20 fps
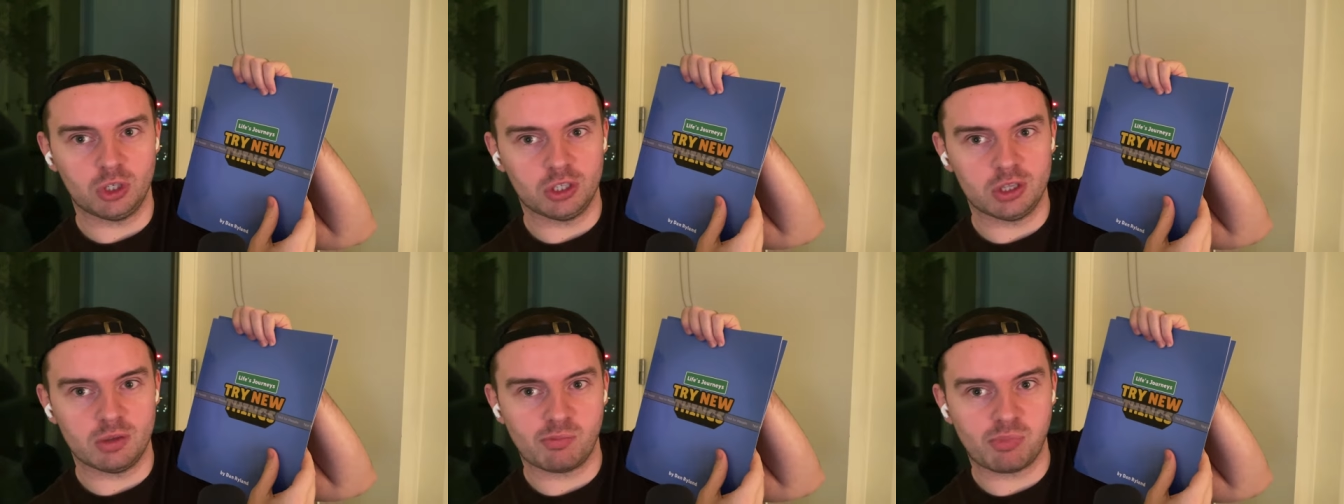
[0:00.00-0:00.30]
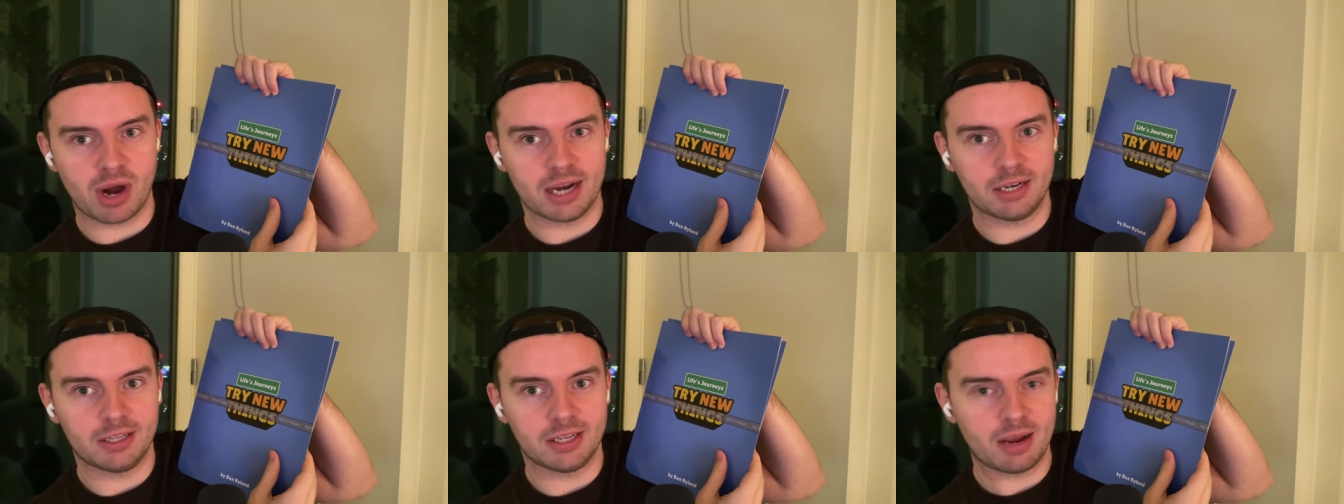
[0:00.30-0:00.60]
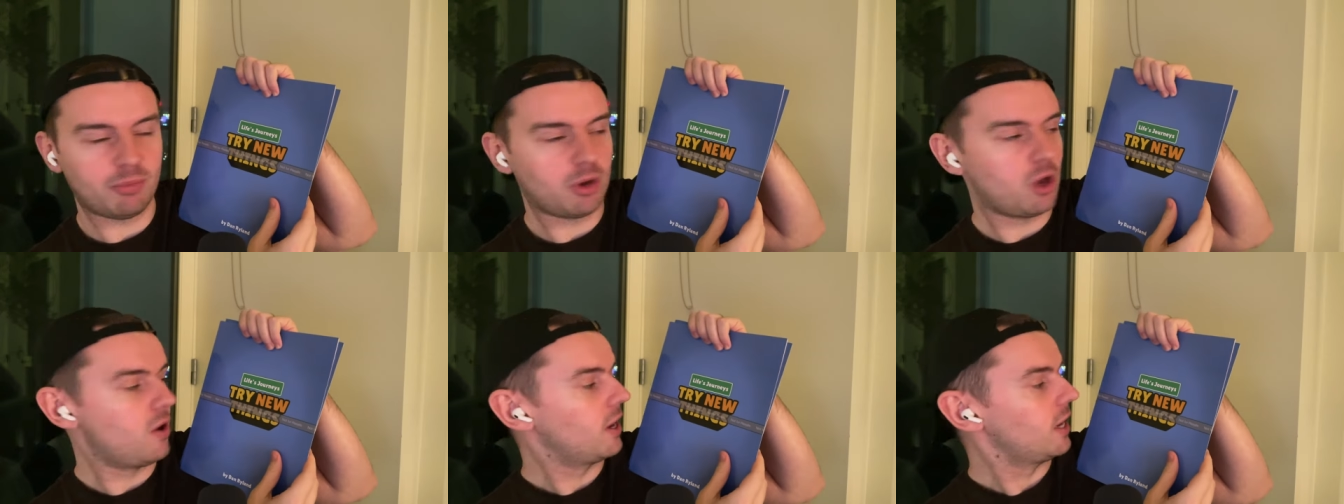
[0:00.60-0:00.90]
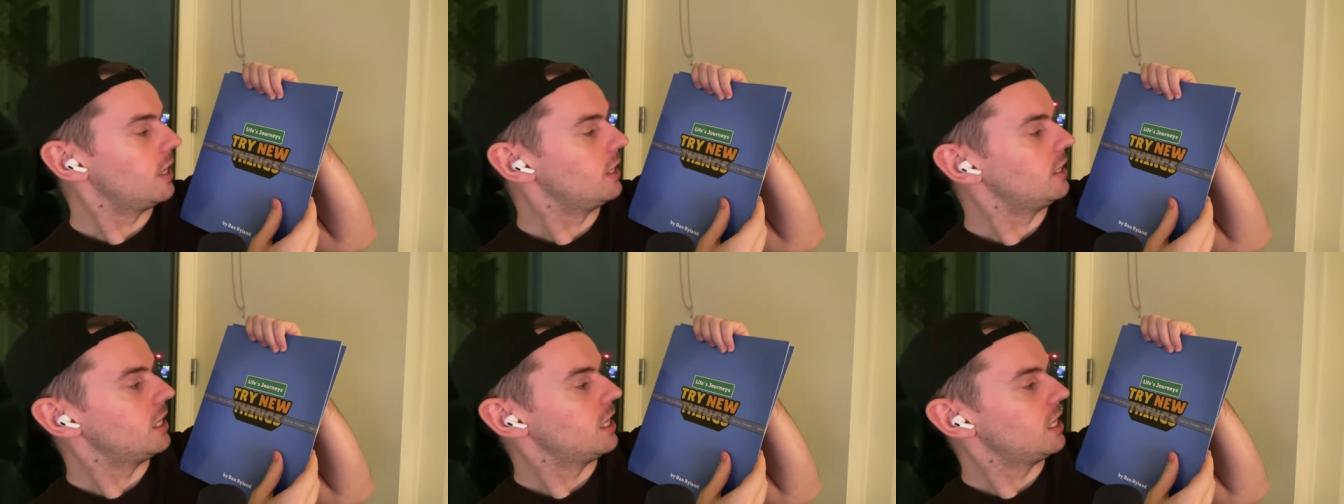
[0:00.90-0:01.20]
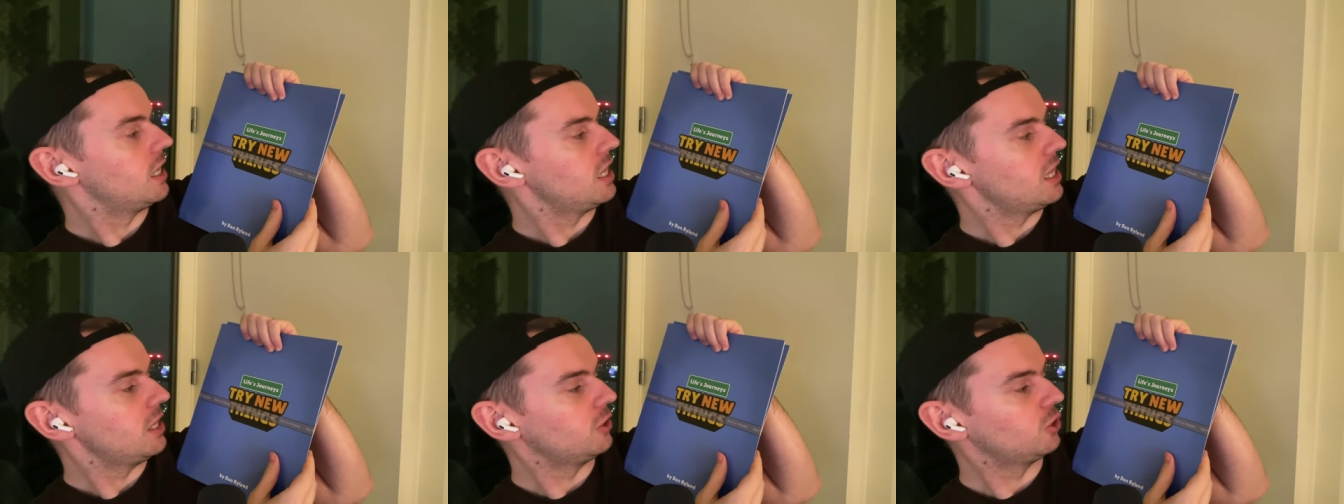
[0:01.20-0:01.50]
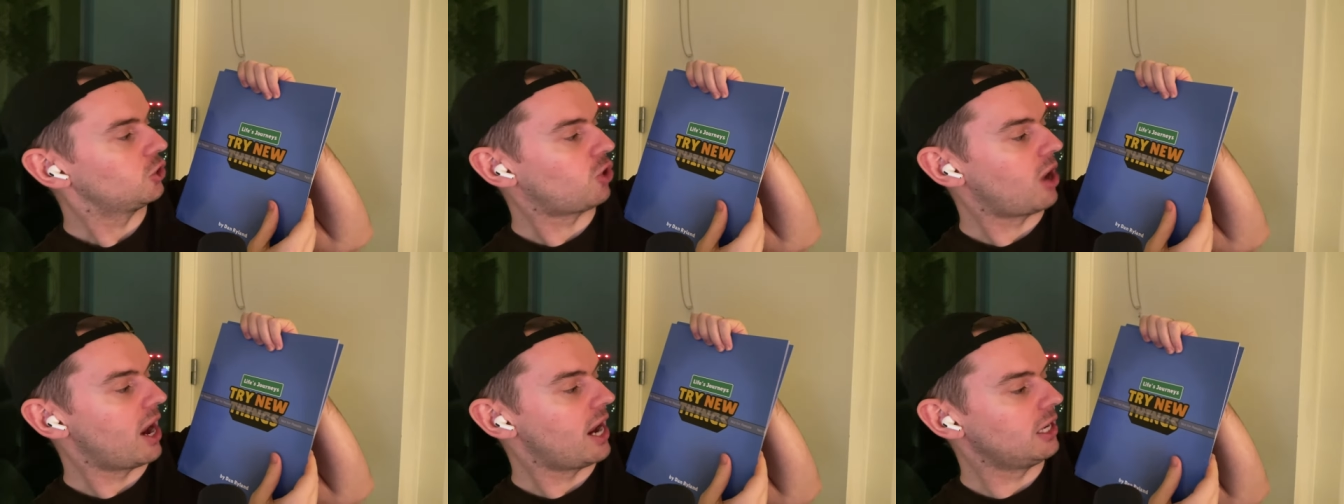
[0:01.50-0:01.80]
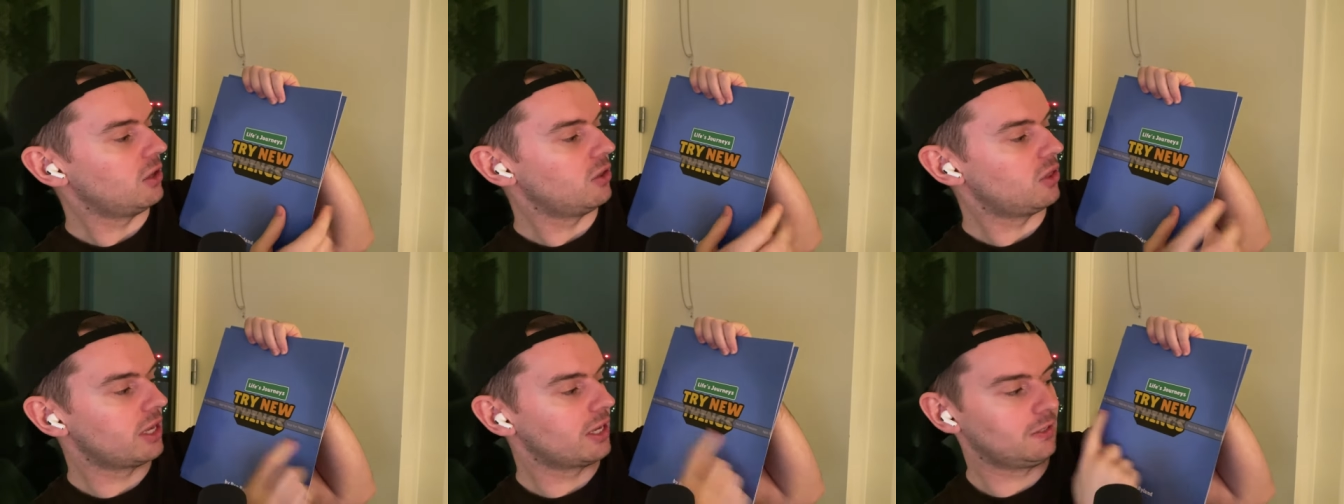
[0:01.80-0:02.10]
is the brand that I'm going under. Try
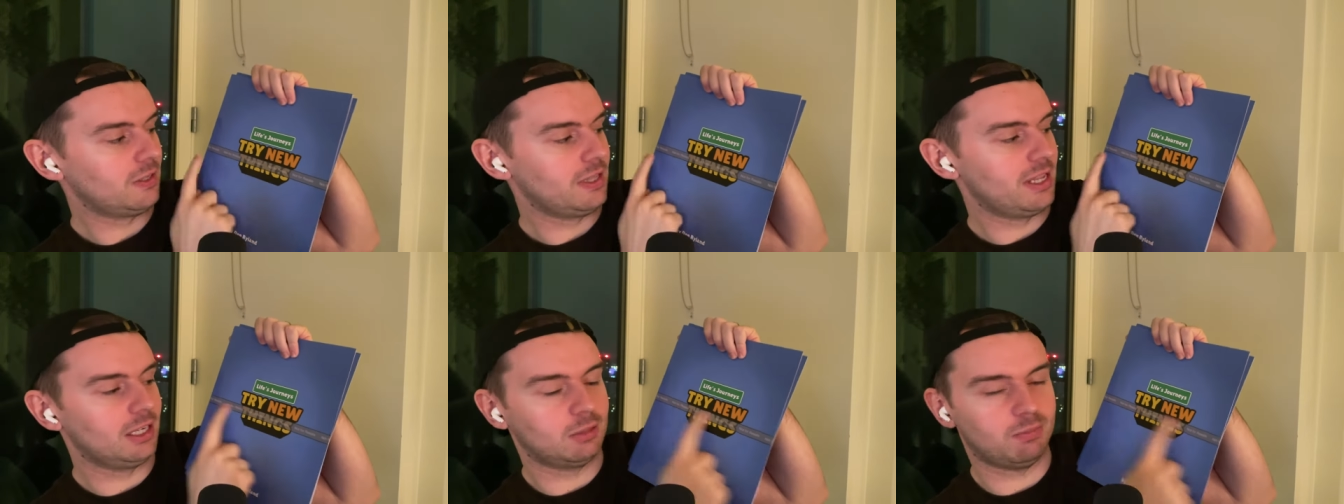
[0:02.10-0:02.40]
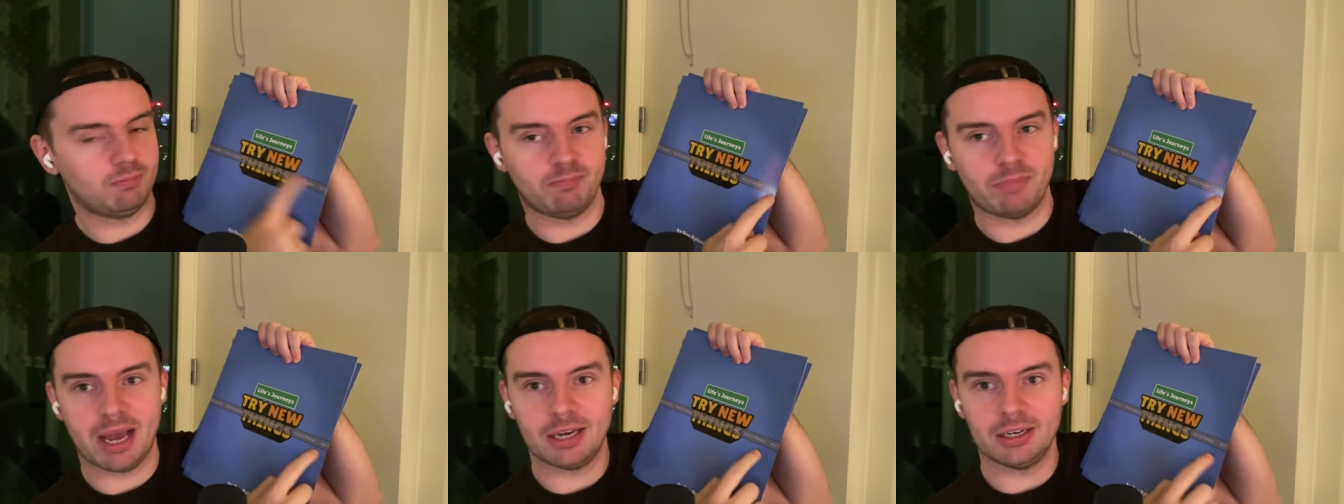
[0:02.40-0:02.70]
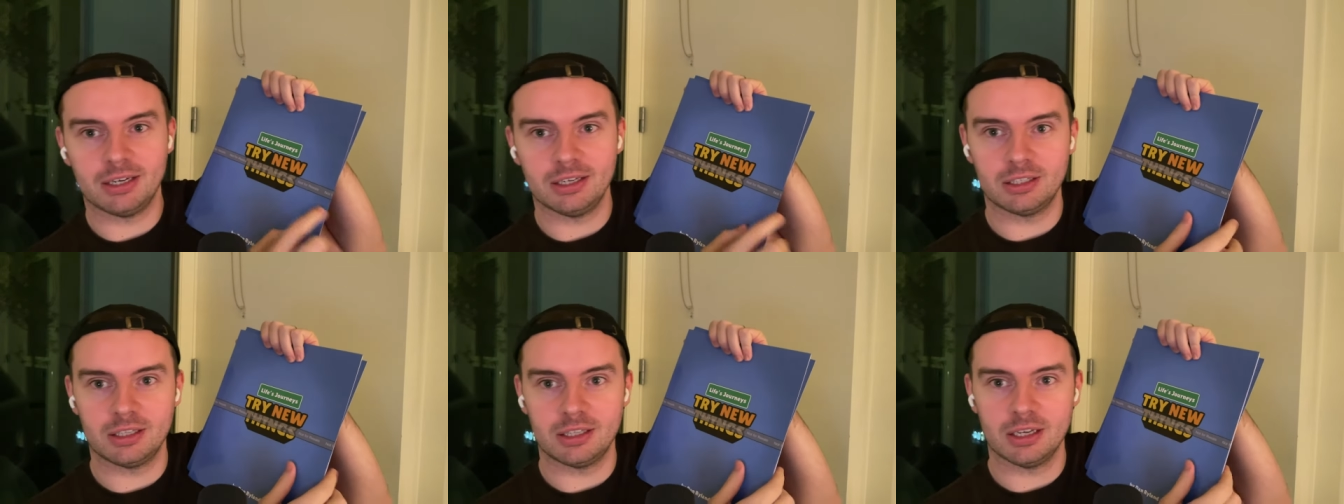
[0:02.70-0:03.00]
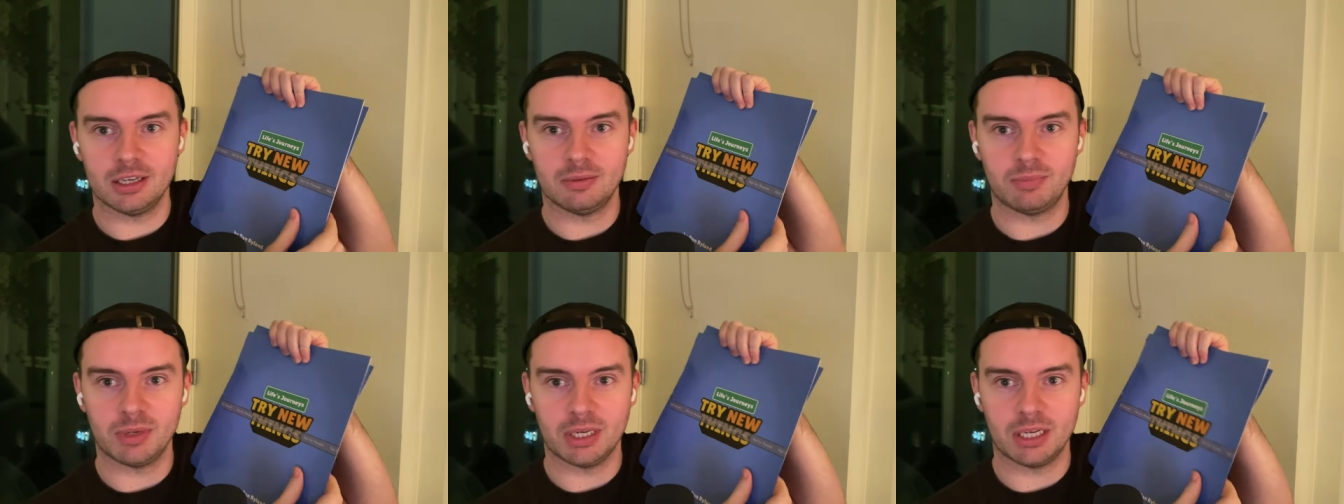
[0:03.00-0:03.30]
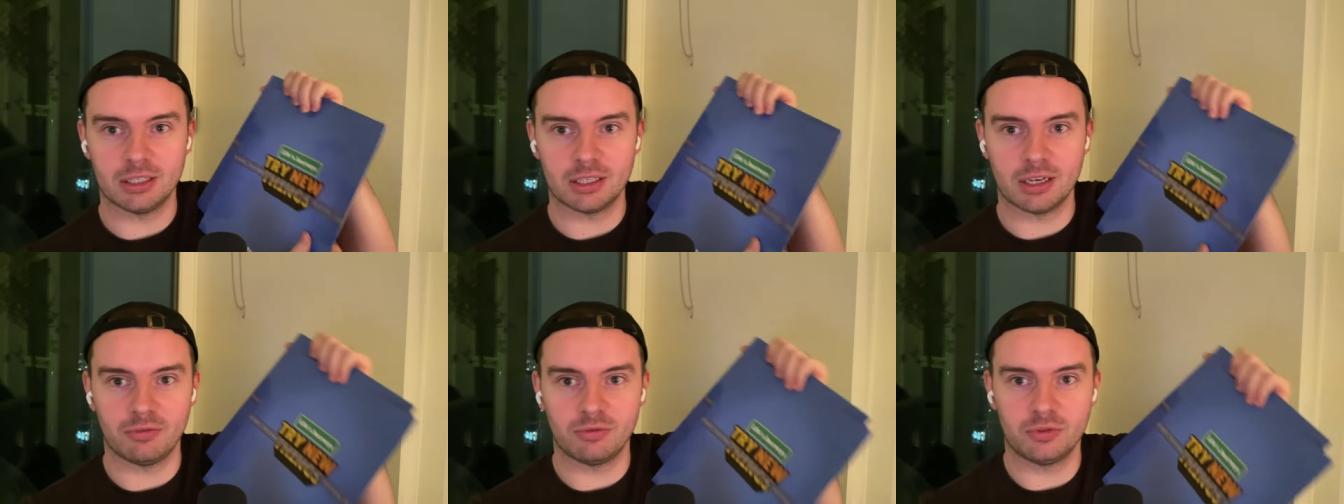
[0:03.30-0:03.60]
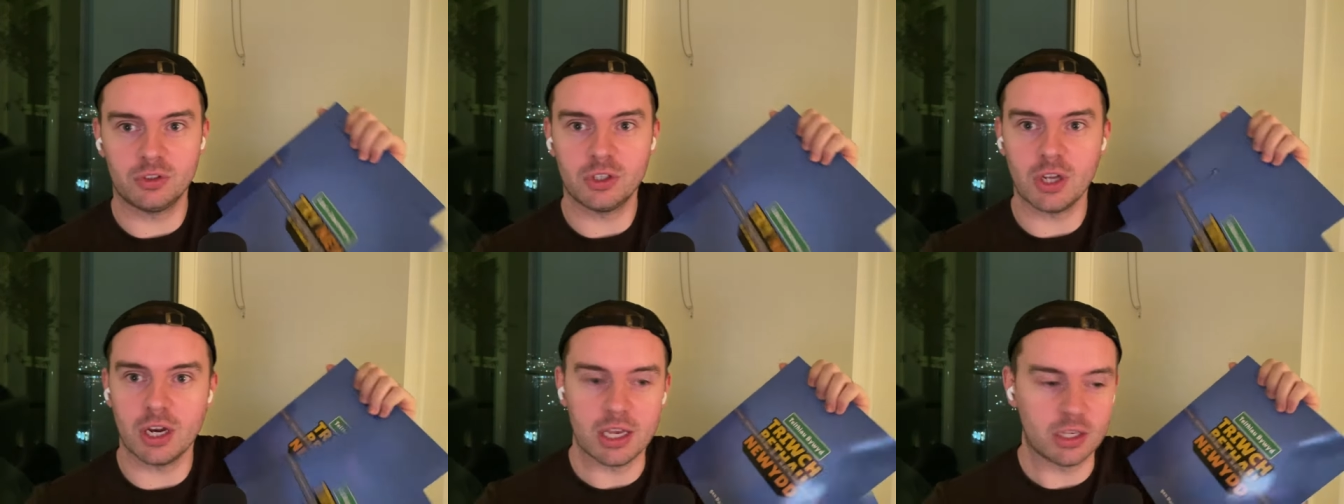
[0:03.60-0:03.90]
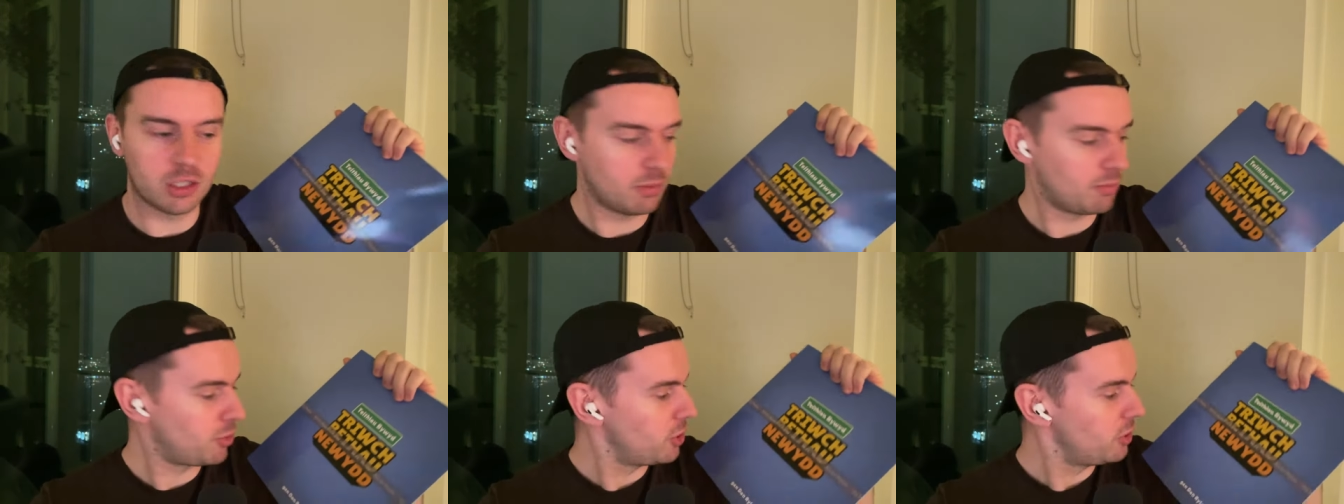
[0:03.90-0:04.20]
new things, and this band is the because I've done it
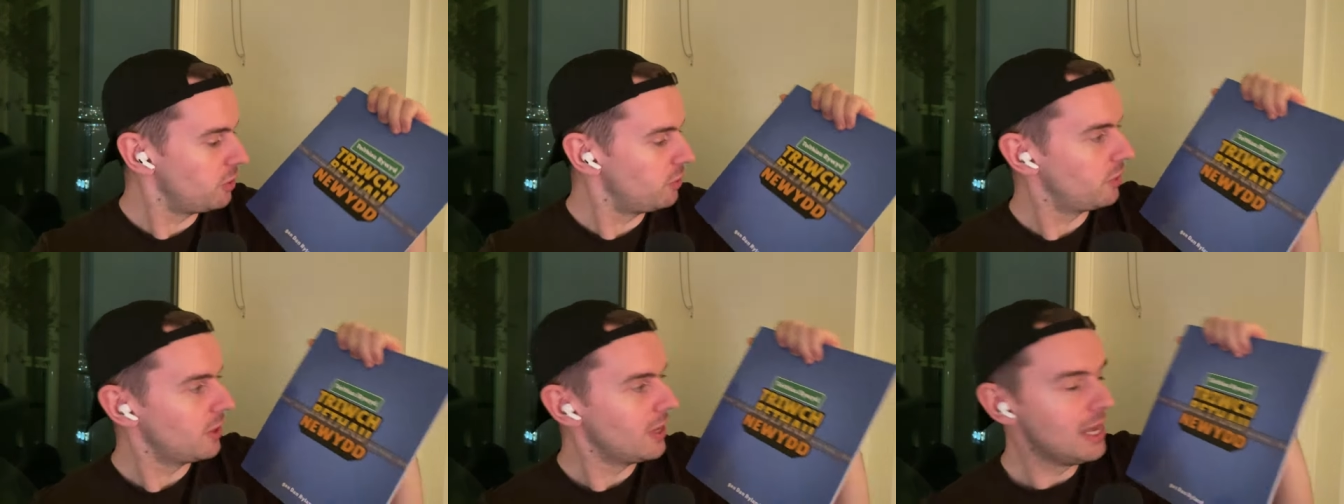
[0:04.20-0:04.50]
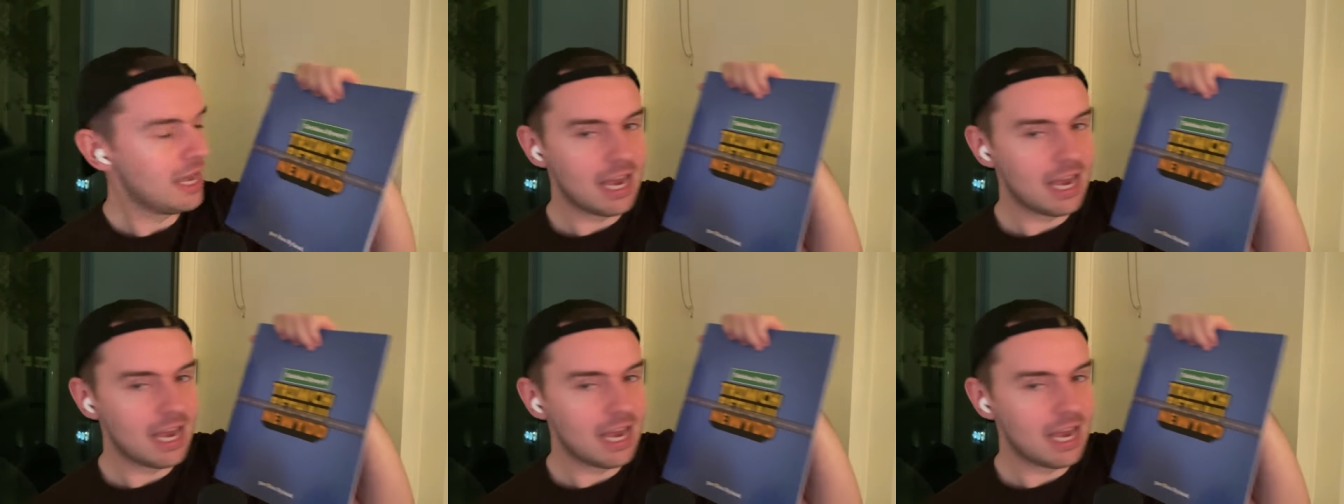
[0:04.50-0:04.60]
as a proof.